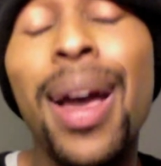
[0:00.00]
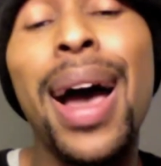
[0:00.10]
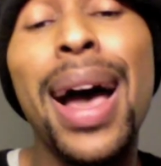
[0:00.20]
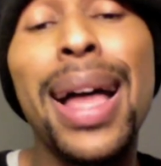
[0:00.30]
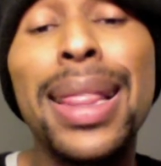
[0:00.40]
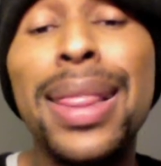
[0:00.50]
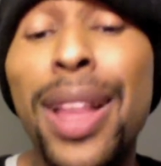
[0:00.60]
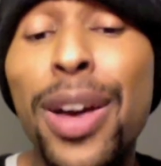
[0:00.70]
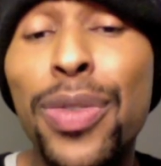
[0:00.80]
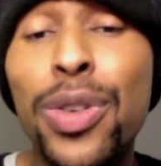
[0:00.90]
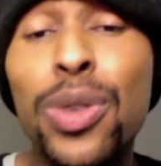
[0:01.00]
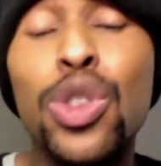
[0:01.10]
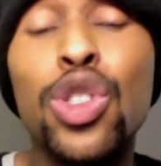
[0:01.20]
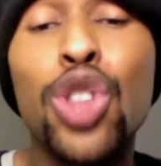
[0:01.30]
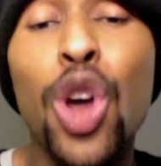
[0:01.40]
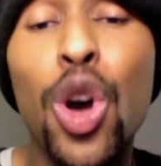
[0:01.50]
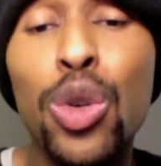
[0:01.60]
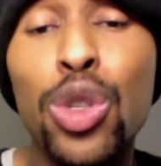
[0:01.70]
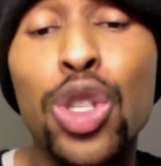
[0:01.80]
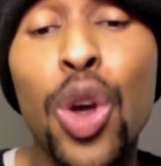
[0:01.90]
I love you so,
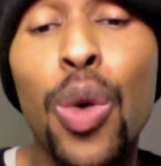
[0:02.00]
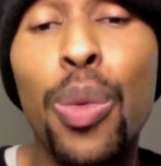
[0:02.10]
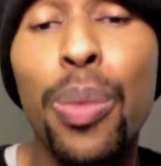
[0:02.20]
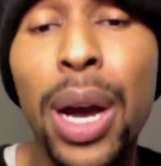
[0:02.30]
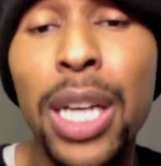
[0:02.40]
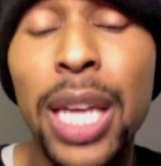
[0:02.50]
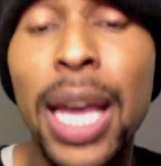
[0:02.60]
so much.